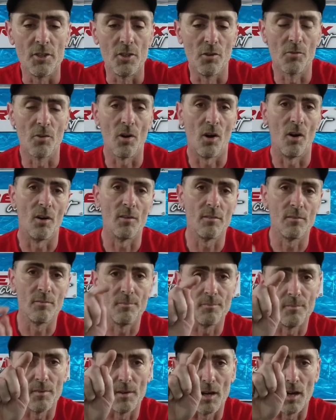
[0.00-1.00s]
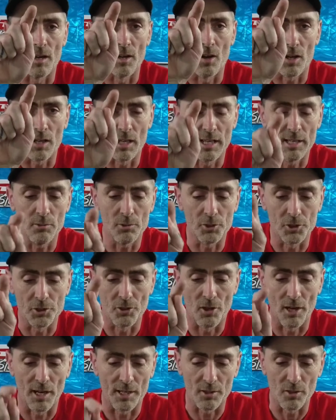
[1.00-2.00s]
you've got like a little
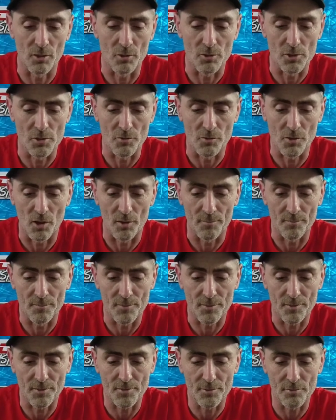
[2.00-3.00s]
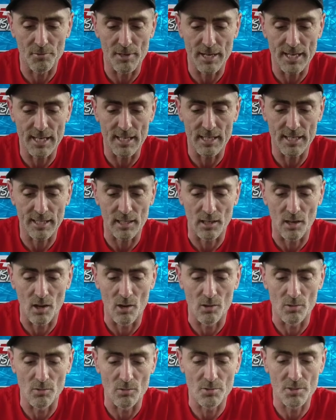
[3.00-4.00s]
triangle, and you've got three little
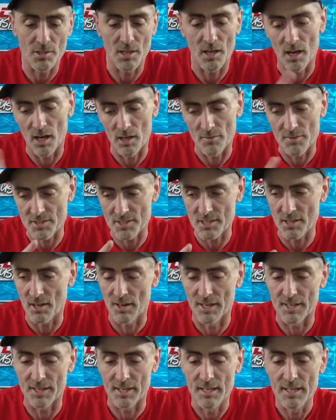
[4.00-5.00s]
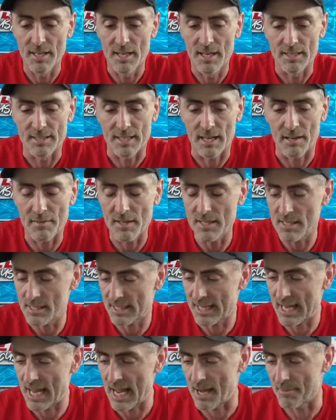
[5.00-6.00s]
holes either side. Now
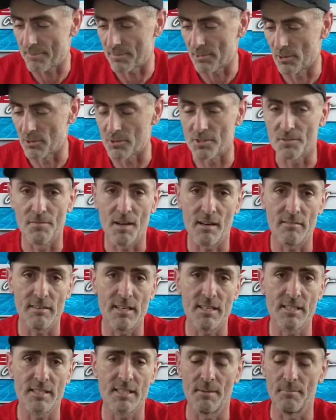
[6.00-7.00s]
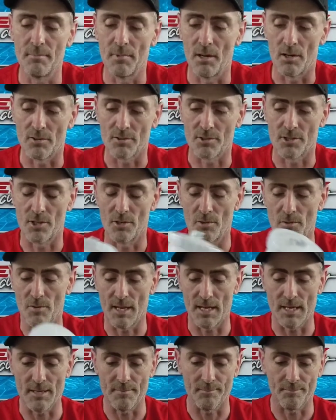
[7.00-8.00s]
this cap looks very similar to
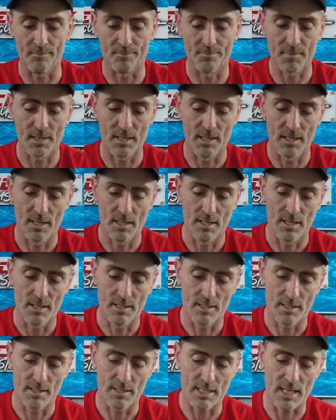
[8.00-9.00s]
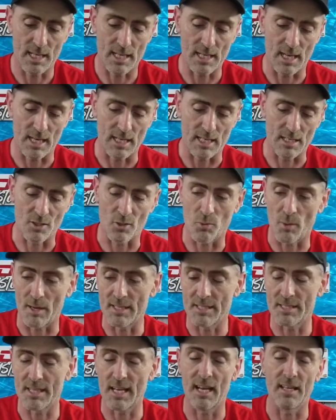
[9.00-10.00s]
the
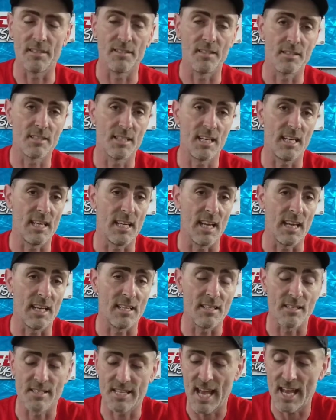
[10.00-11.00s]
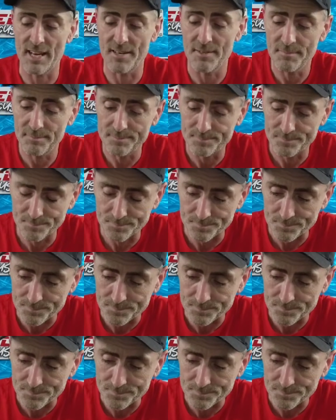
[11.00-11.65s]
TE20 and the TE10.